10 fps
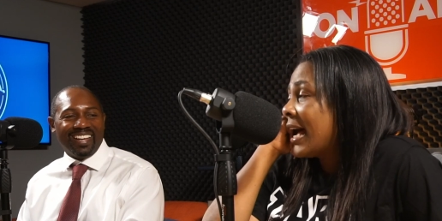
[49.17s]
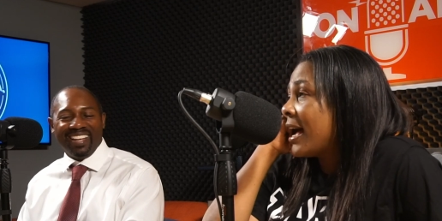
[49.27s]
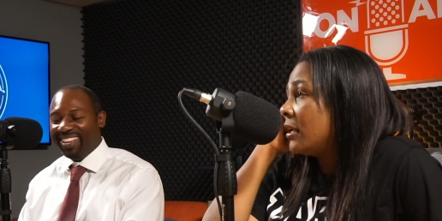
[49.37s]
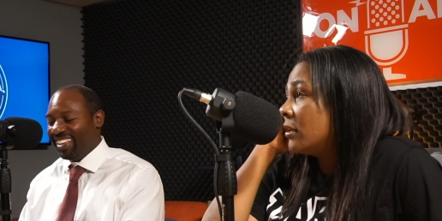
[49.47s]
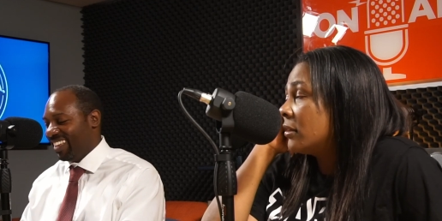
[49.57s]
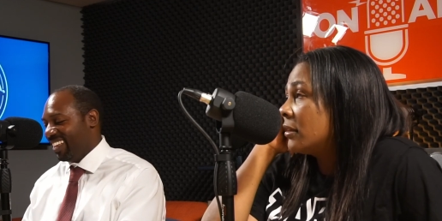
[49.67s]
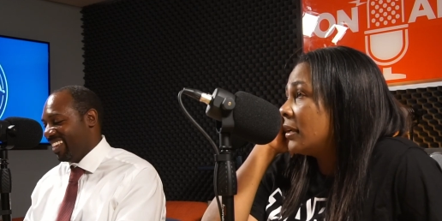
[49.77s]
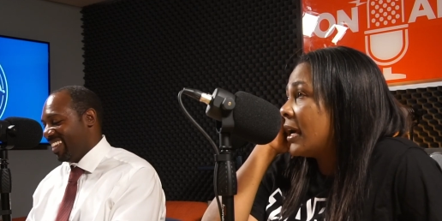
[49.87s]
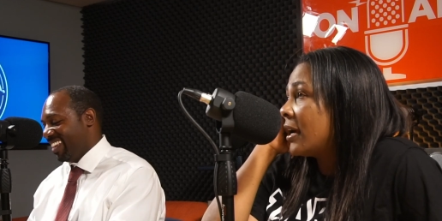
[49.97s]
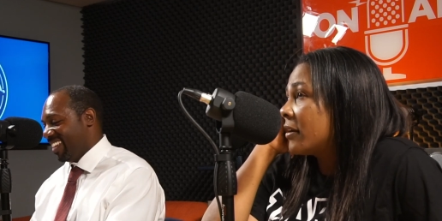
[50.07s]
Speaker 1: I literally
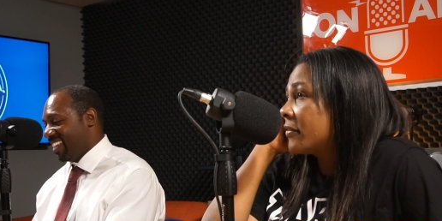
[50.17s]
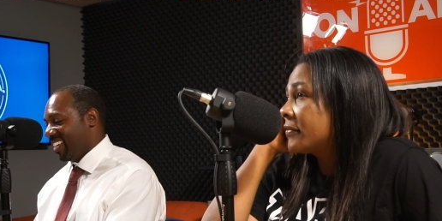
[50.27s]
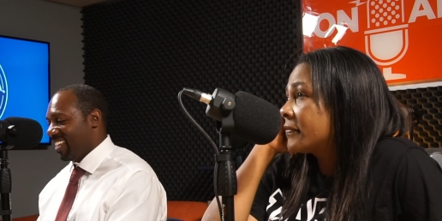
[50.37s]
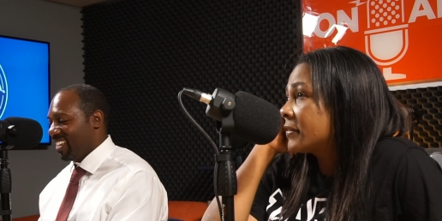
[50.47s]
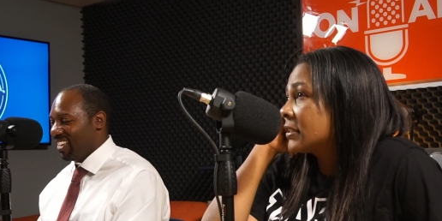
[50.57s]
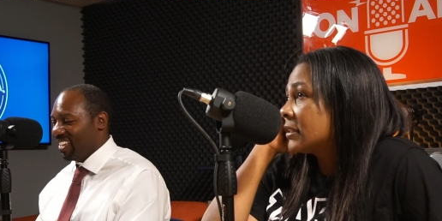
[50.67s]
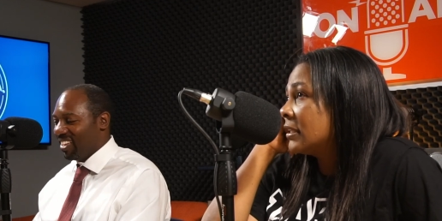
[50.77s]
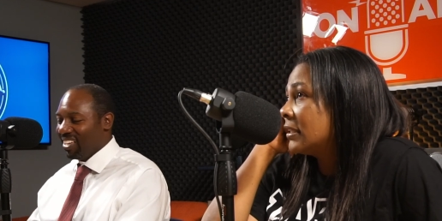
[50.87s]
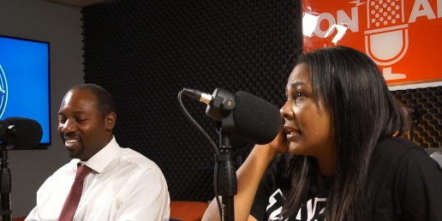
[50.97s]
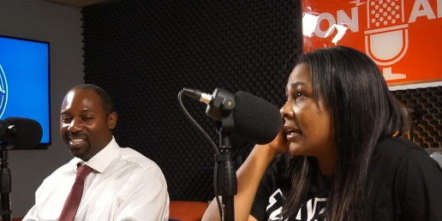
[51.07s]
have
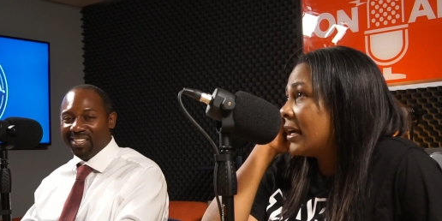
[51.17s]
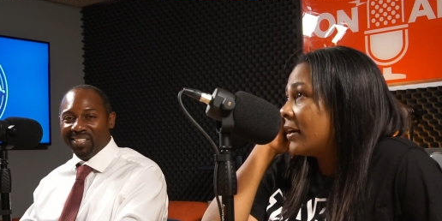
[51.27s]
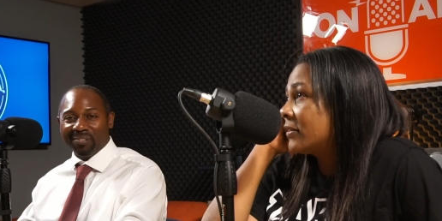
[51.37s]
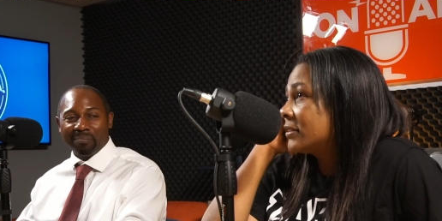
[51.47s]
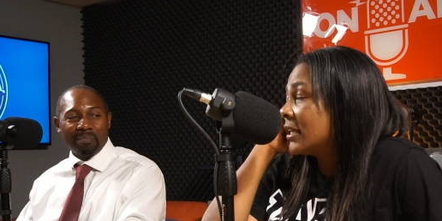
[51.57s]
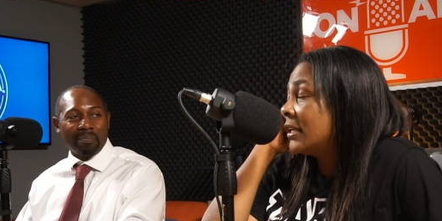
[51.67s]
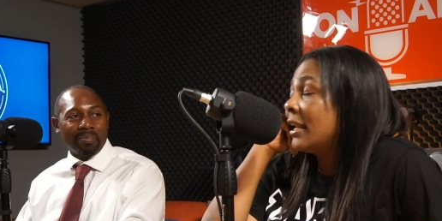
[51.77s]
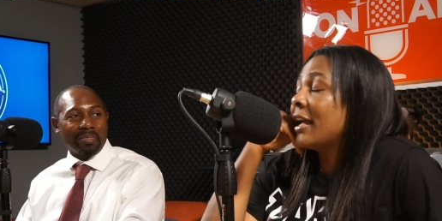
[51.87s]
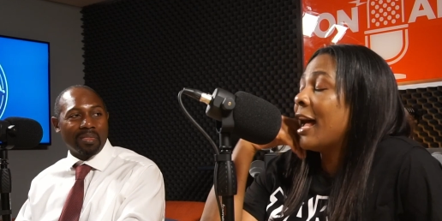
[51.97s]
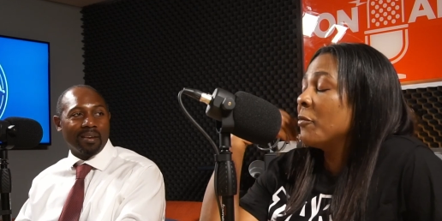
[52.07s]
looked at a house and
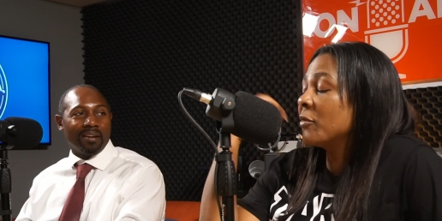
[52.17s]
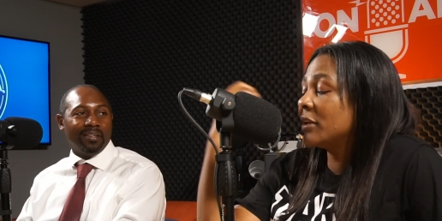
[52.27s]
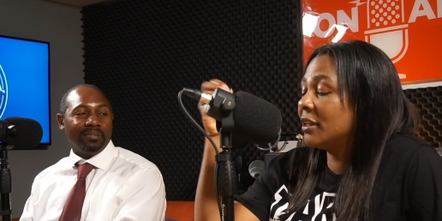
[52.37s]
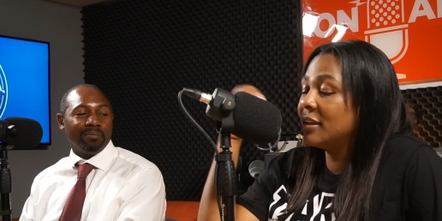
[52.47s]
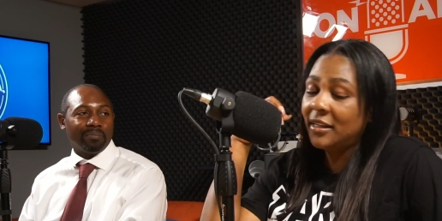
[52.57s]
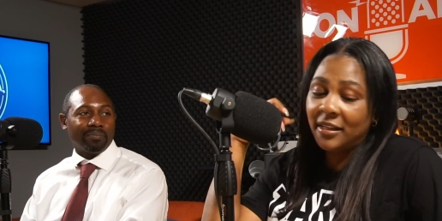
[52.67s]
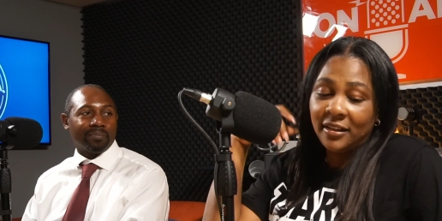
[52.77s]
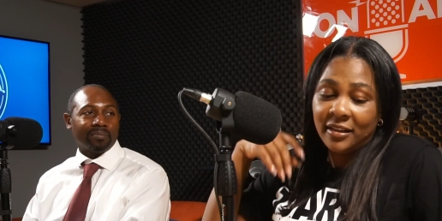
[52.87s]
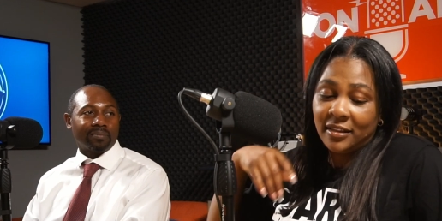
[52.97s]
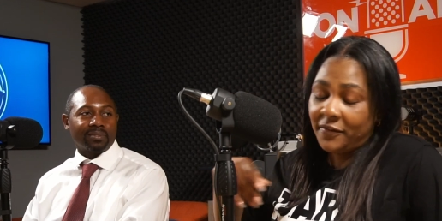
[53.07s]
like I'm really good at
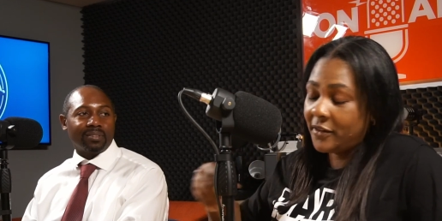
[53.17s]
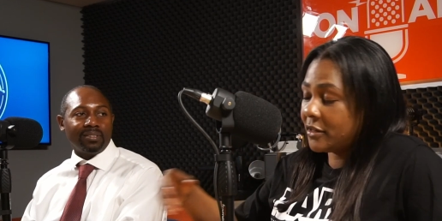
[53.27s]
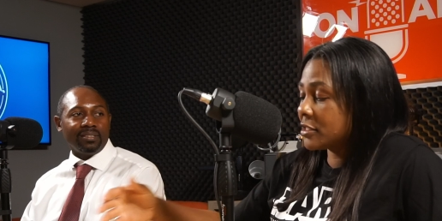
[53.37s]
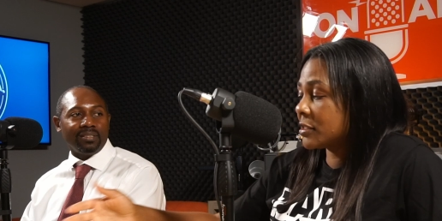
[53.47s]
looking at the photos.